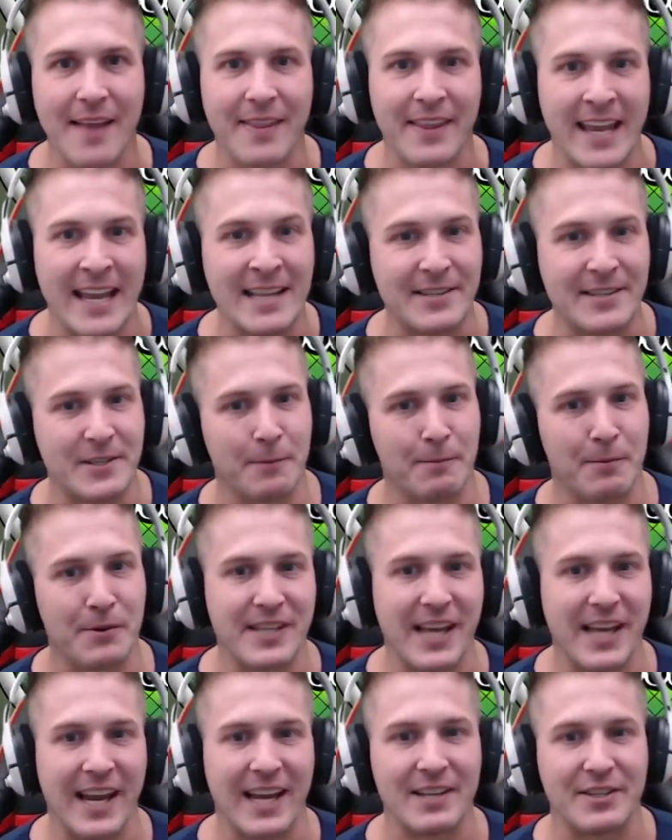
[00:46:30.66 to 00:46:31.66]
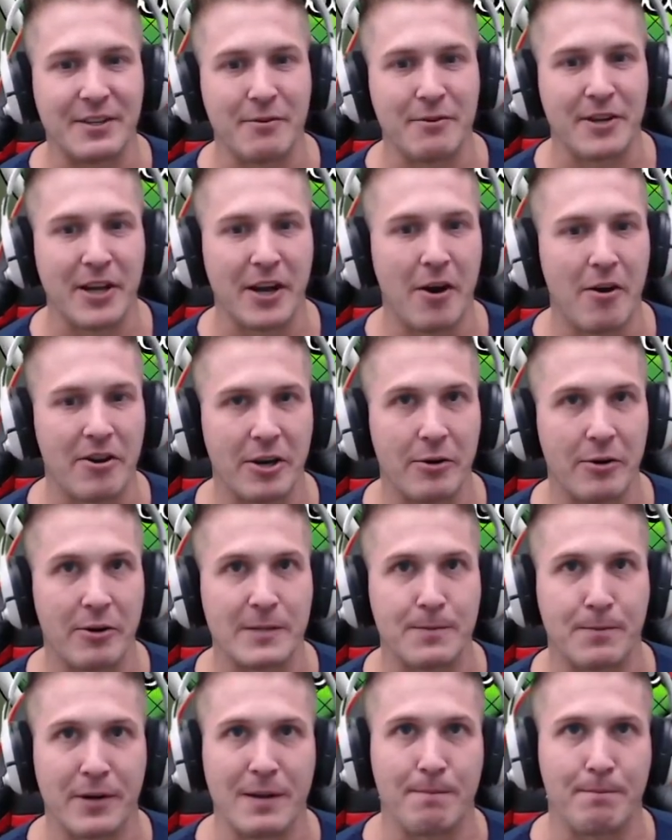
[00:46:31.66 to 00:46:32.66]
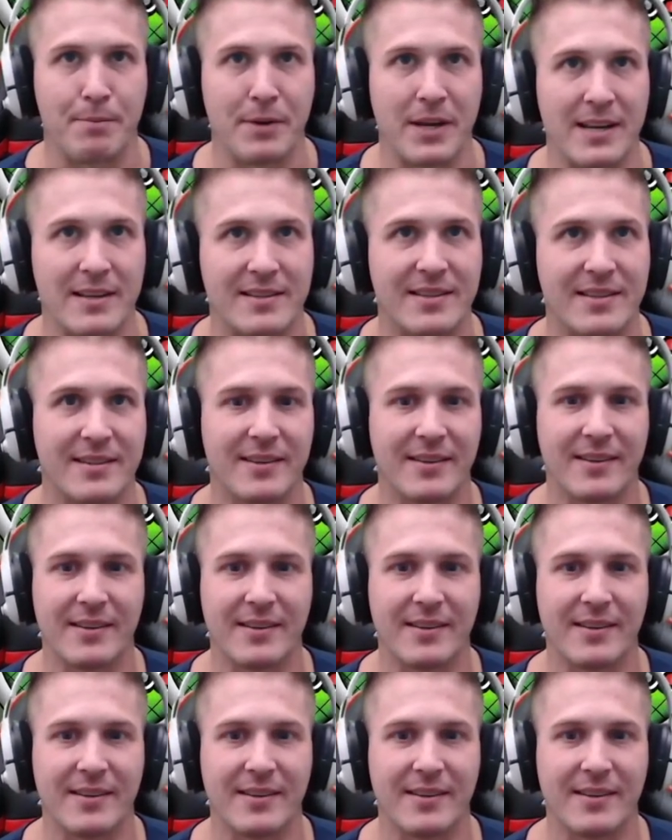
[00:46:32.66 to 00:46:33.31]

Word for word: the in Super Saiyan 2 Goku is pretty beast.